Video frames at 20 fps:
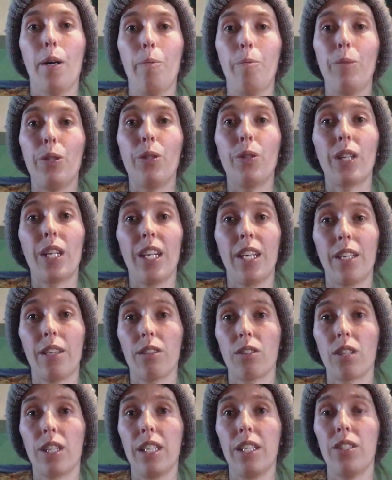You can
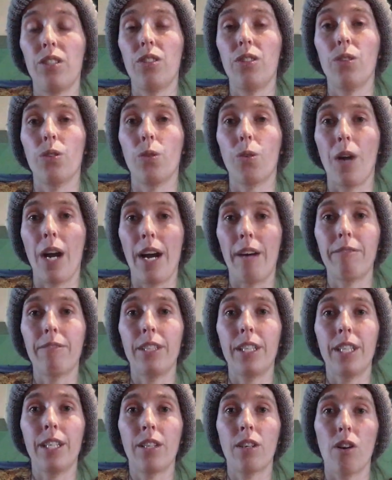look into
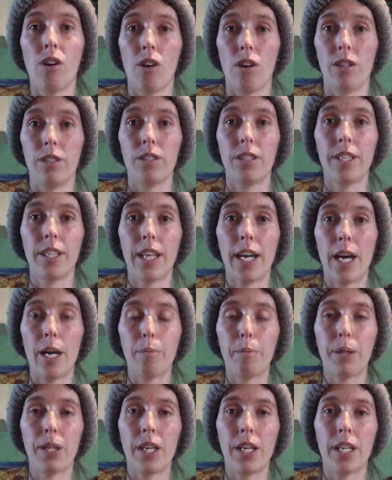grafting onto that
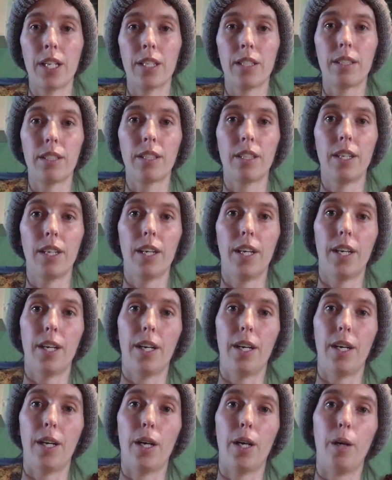plant
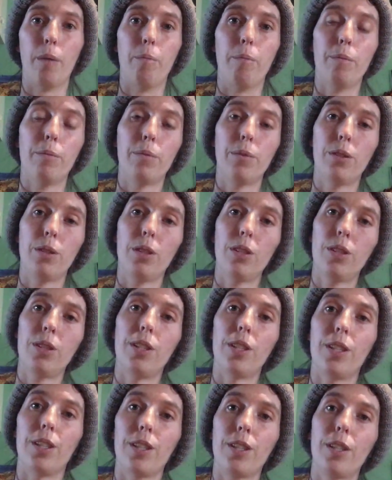
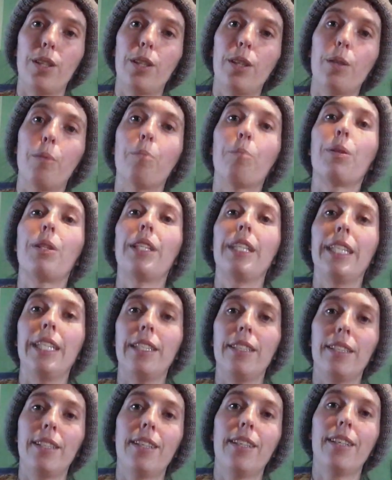to
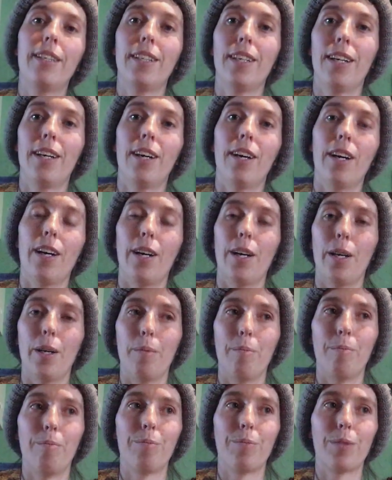complete,
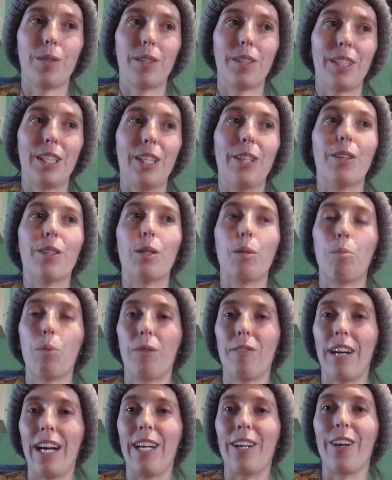to
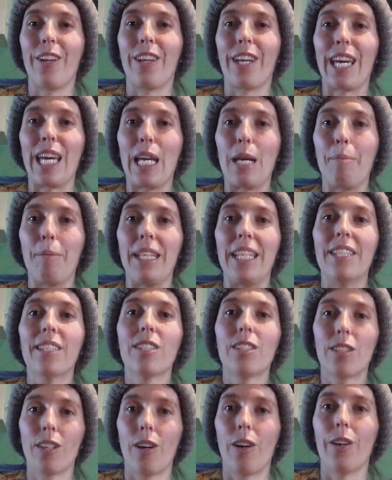provide all the
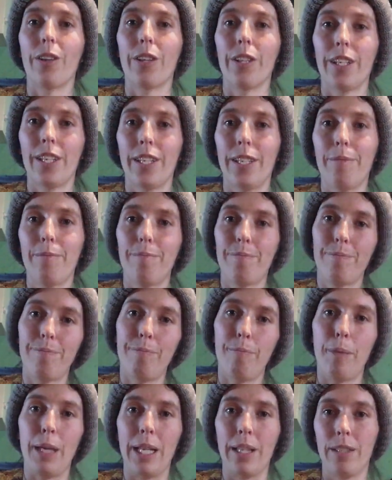gametes, all the
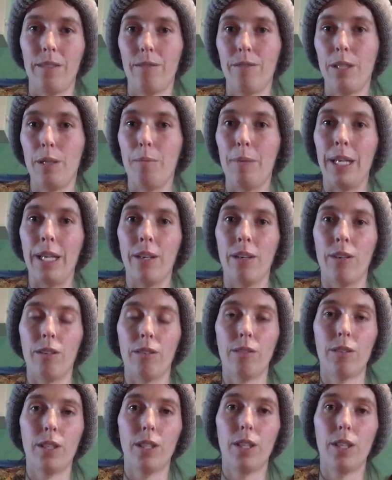male and female